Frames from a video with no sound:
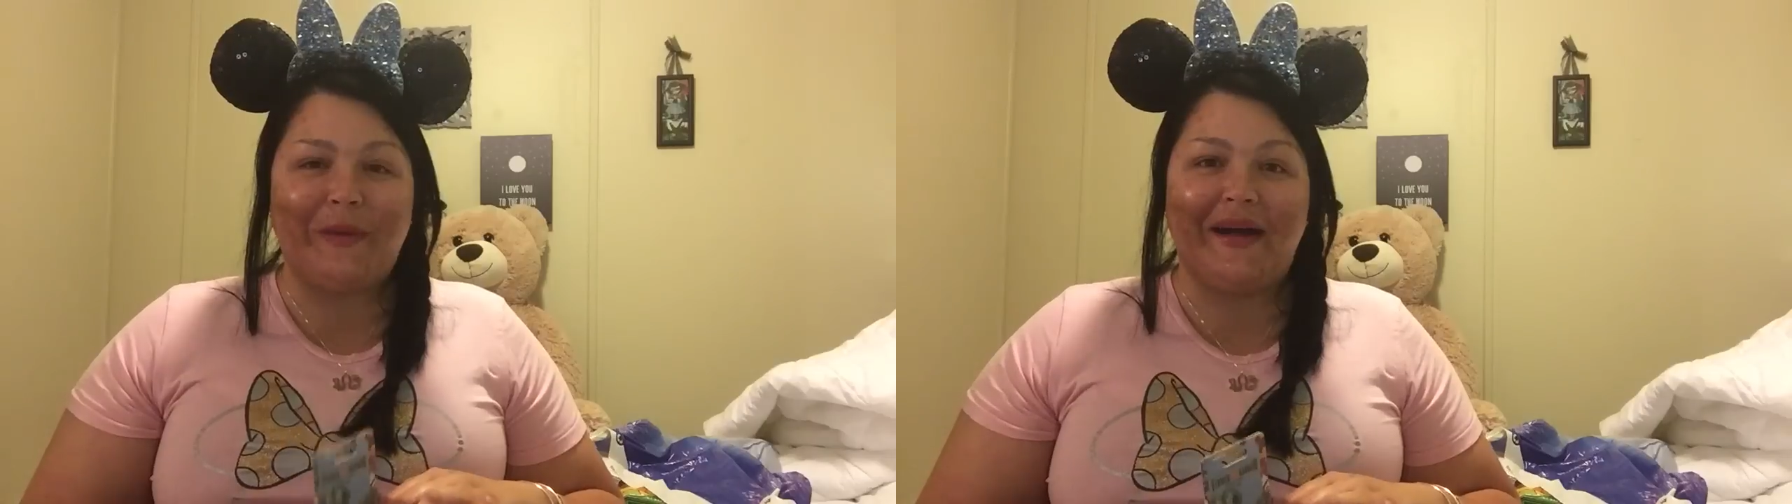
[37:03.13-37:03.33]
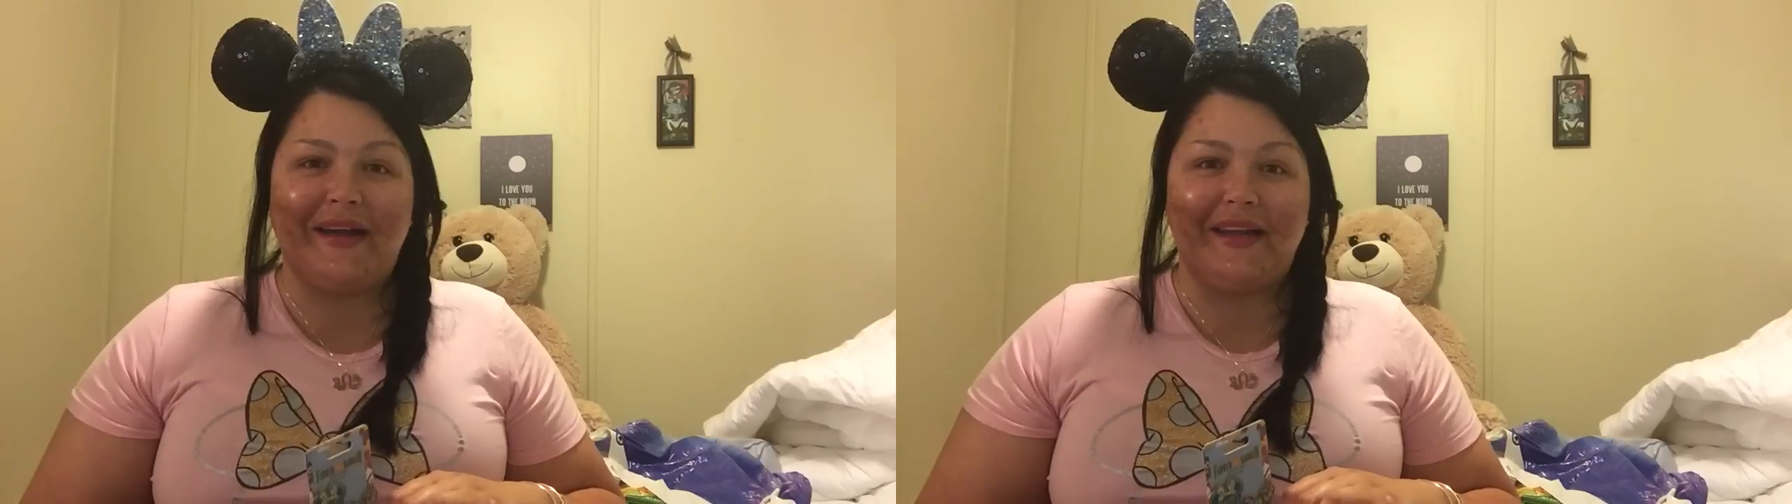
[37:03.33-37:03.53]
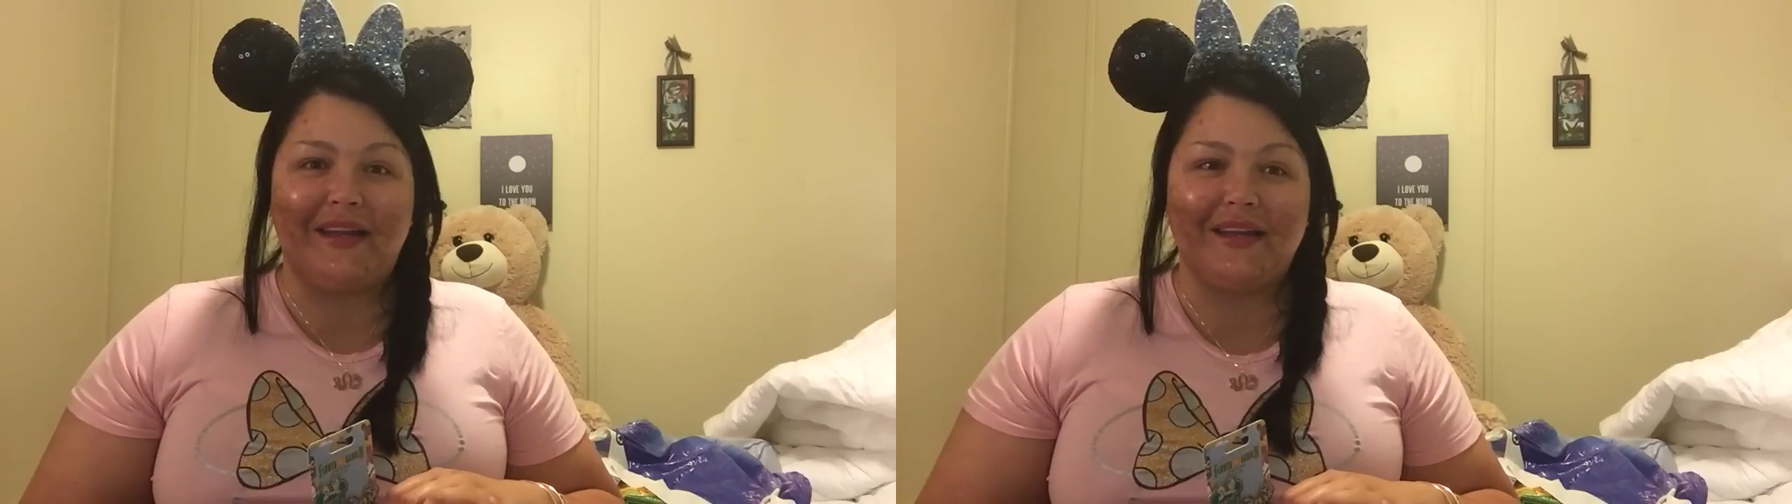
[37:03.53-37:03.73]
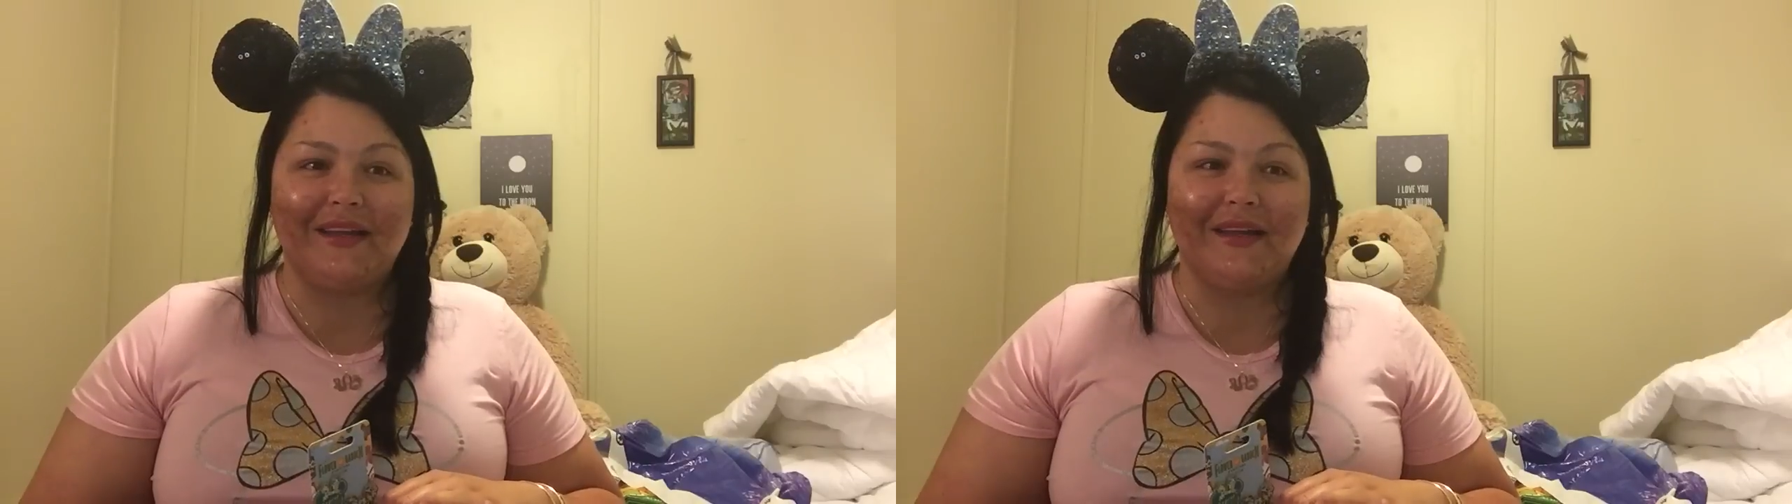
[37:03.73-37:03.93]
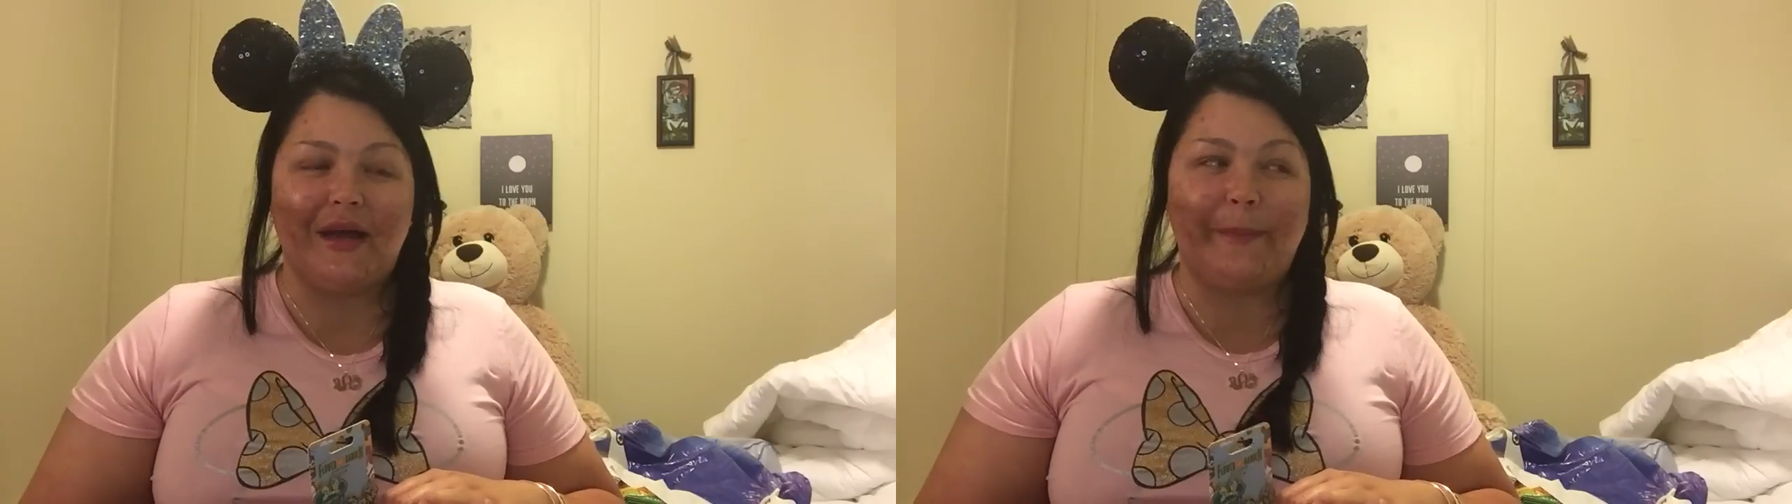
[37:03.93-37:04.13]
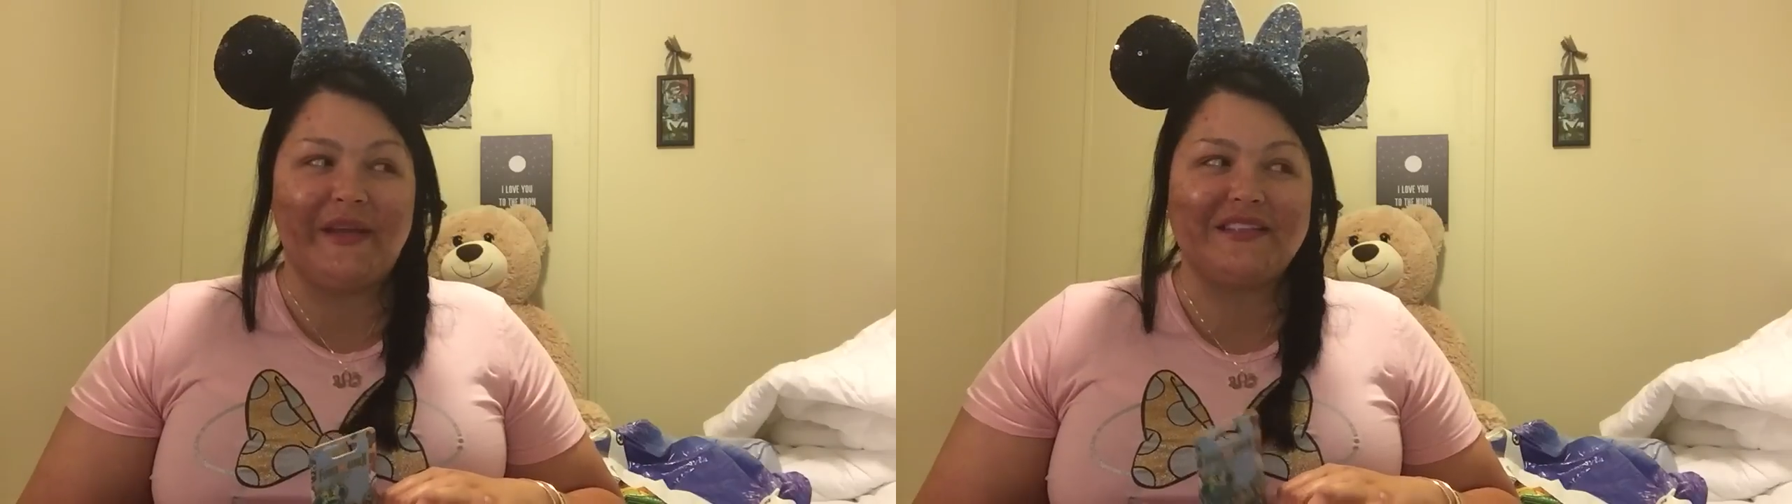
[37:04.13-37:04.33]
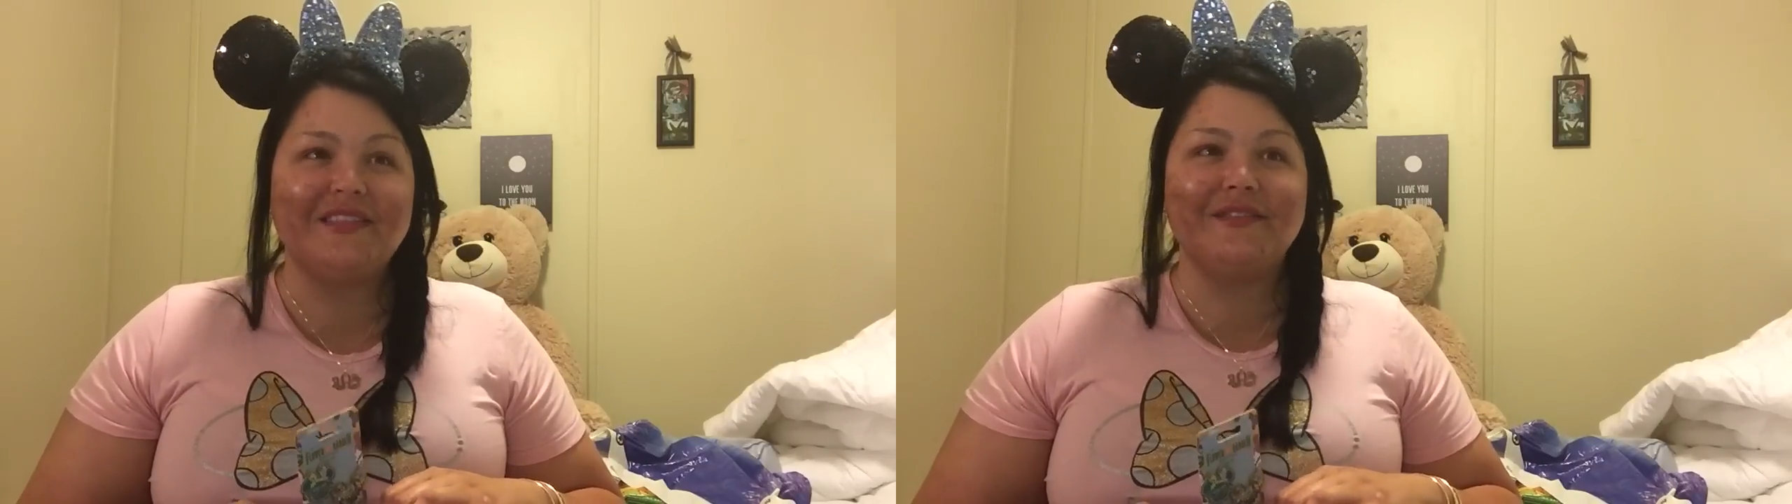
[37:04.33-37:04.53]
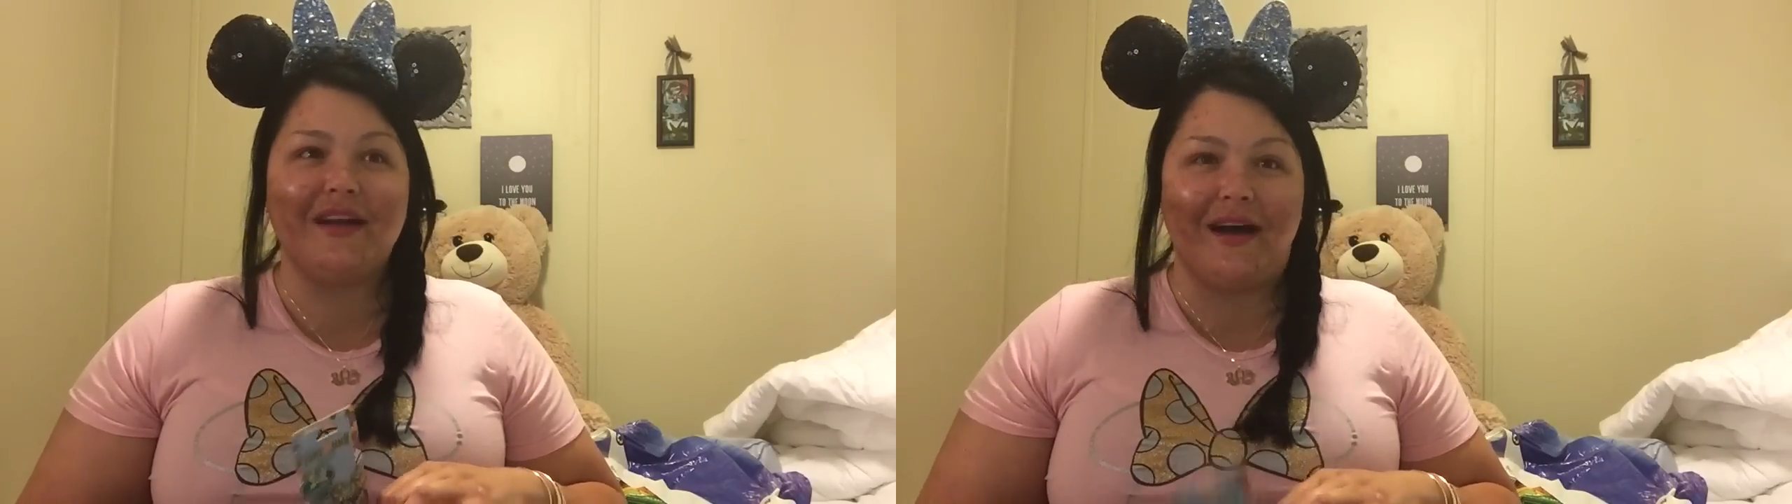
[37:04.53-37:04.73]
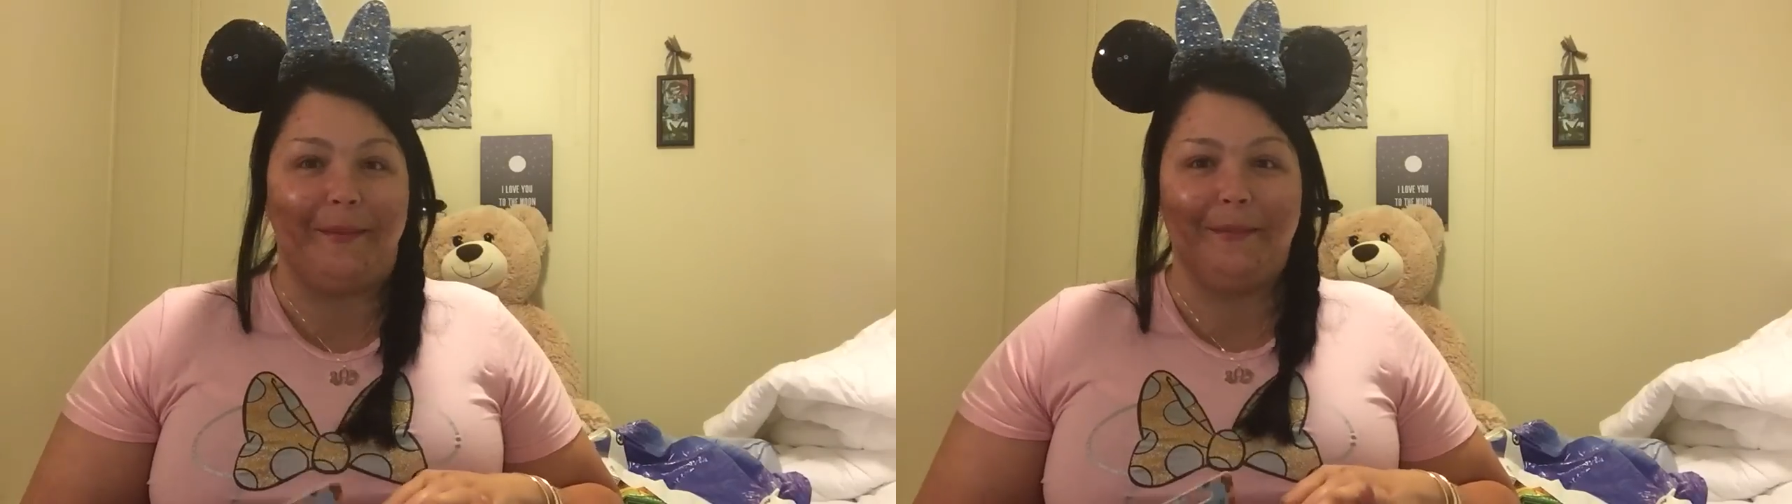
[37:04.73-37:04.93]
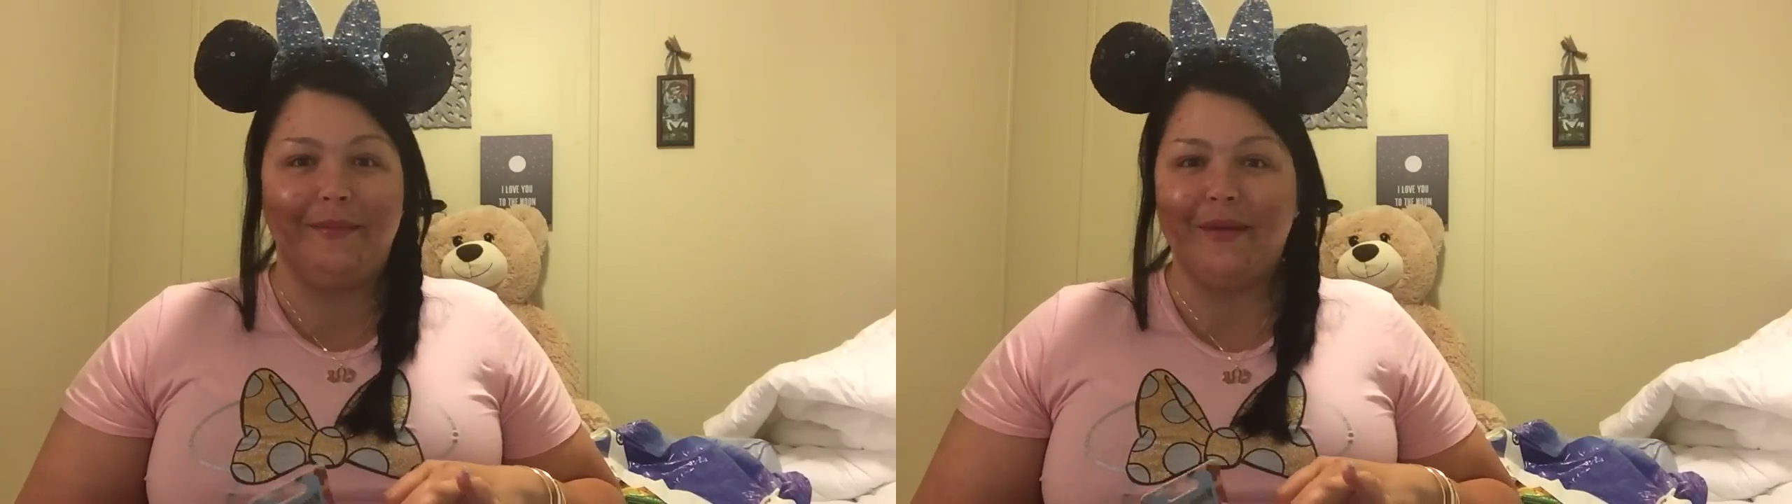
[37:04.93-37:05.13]
buying a piece of
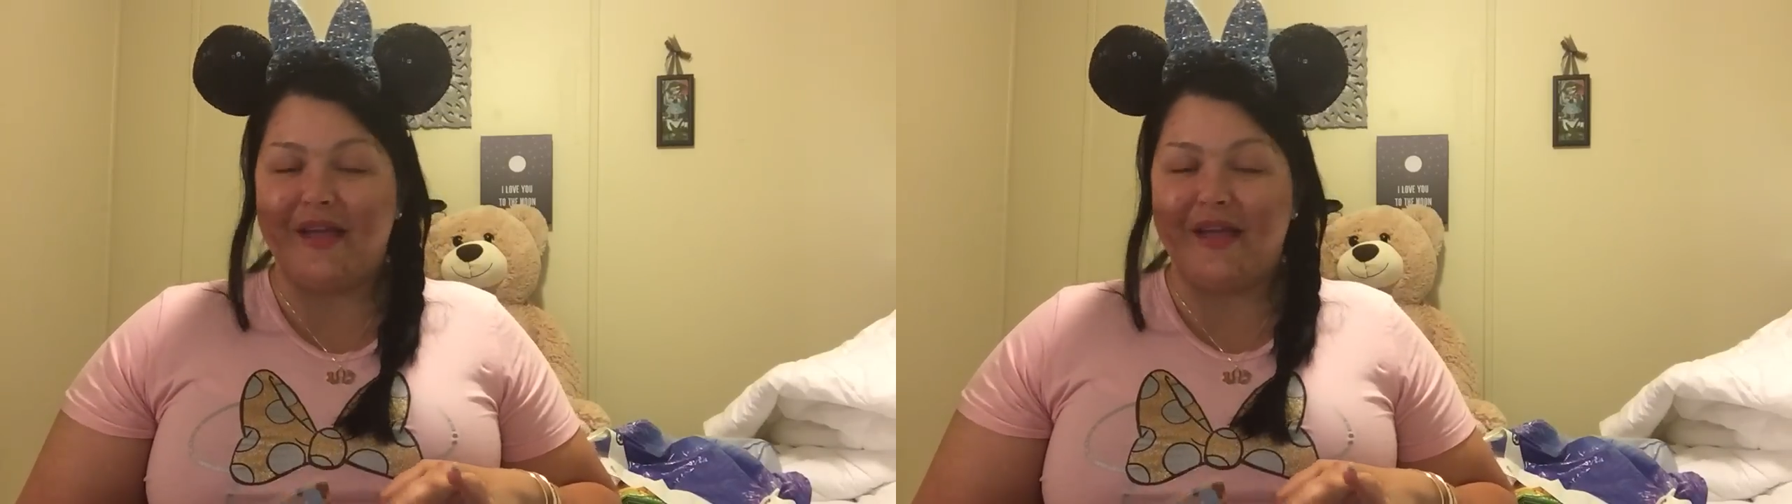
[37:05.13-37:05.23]
gum.